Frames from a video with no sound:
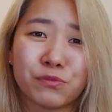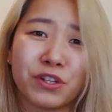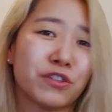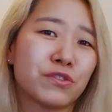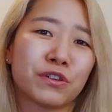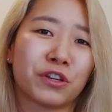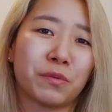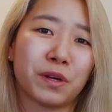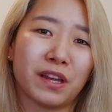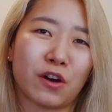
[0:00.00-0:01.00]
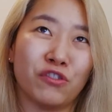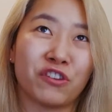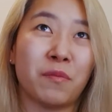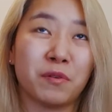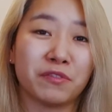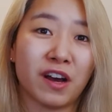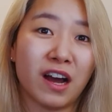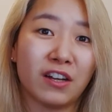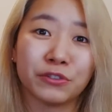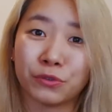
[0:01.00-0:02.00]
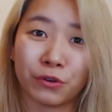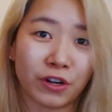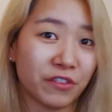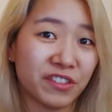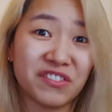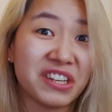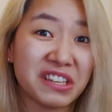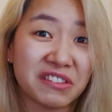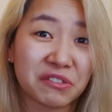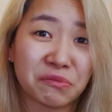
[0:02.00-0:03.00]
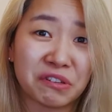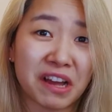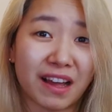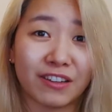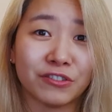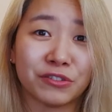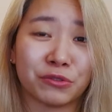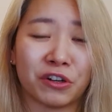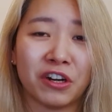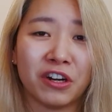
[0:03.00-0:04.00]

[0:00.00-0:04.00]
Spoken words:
We're not talking about like on top of the house or underneath of the house, or